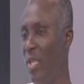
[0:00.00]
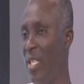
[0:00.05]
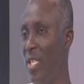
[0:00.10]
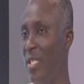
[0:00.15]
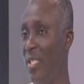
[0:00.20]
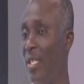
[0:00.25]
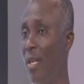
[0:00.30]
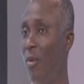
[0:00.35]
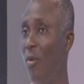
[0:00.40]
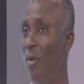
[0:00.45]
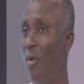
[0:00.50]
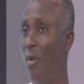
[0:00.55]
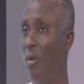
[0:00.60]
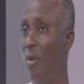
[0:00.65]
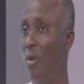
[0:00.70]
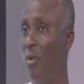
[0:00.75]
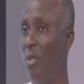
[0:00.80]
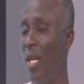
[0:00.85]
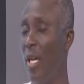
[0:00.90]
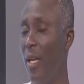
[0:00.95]
these
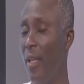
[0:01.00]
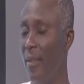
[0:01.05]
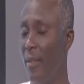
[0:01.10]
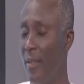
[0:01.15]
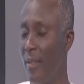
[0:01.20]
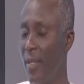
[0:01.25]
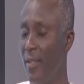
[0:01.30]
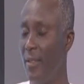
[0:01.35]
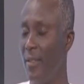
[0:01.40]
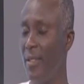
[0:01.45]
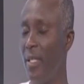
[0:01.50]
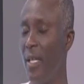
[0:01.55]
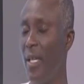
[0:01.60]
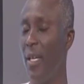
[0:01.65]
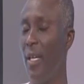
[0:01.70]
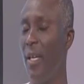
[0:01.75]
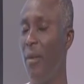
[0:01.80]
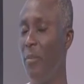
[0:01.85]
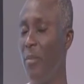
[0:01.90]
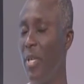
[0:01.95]
award, uh, this
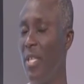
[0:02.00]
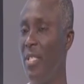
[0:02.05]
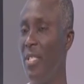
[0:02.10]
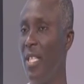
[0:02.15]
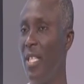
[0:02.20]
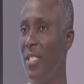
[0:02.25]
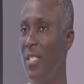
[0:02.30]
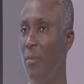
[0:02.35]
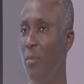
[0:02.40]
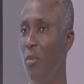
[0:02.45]
uh, President's